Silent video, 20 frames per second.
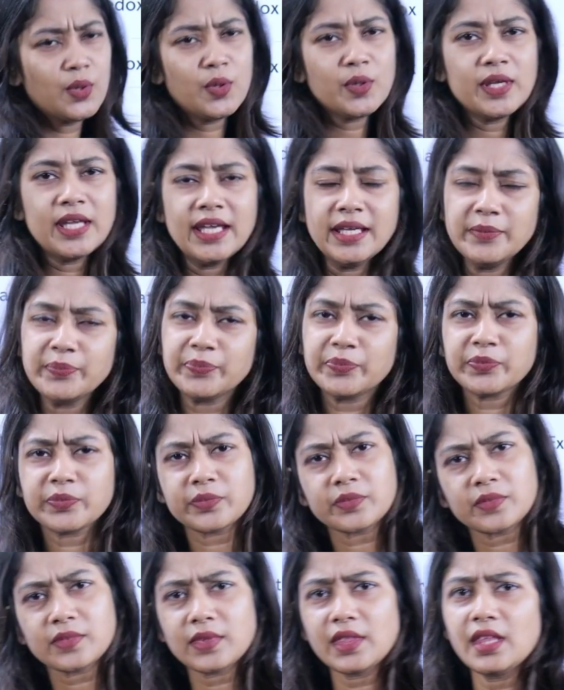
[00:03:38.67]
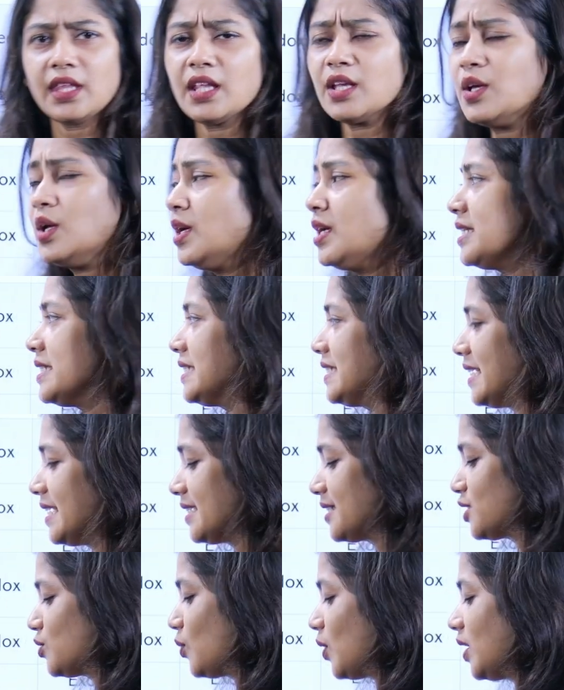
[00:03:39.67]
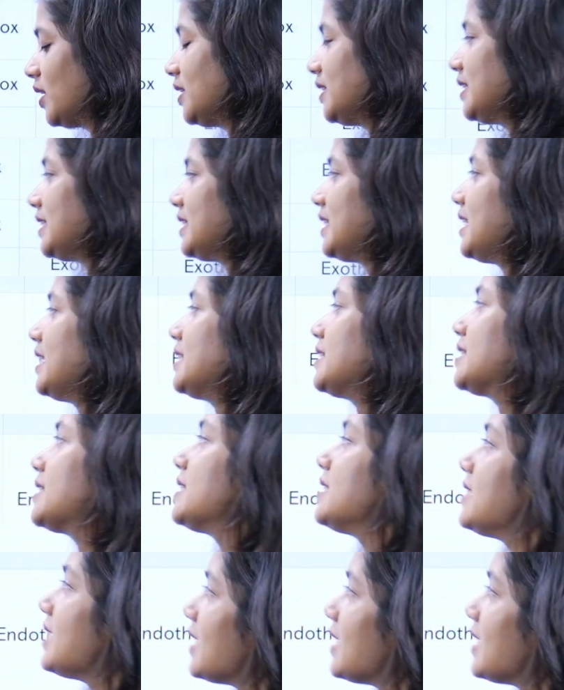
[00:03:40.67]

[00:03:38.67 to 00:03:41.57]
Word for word: Okay. Next one, next,